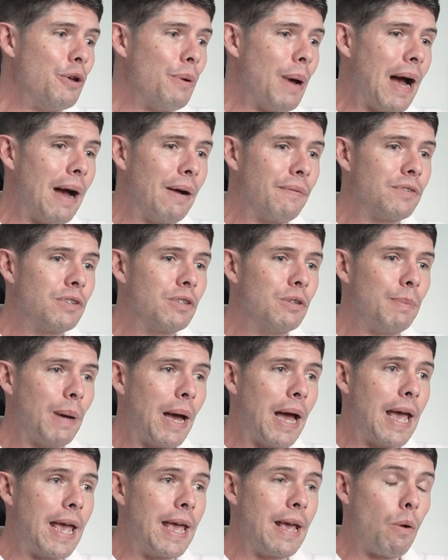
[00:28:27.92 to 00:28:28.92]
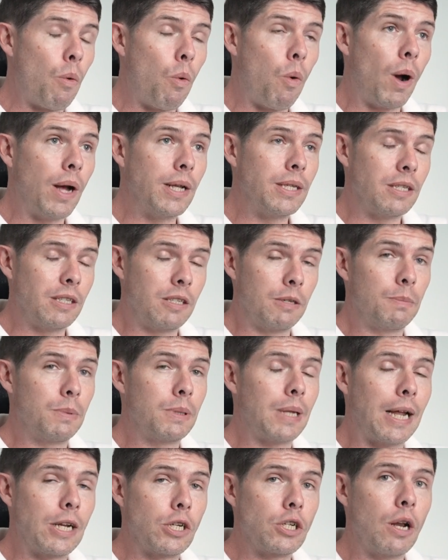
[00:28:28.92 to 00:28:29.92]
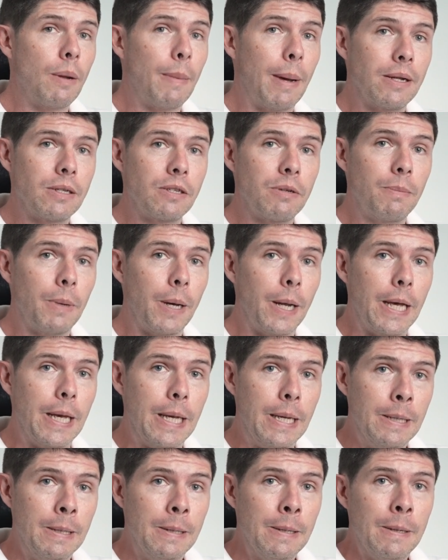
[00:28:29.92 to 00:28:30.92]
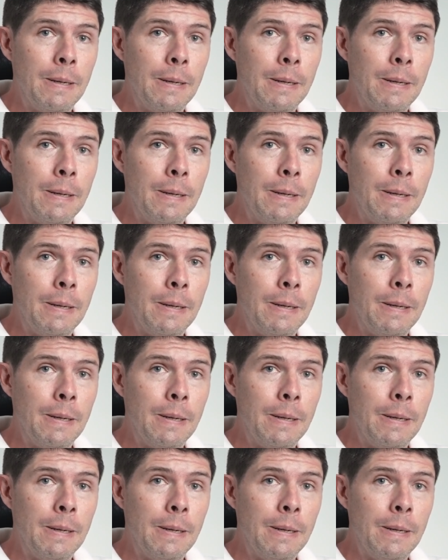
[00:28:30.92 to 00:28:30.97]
have to pay quite a substantial amount of money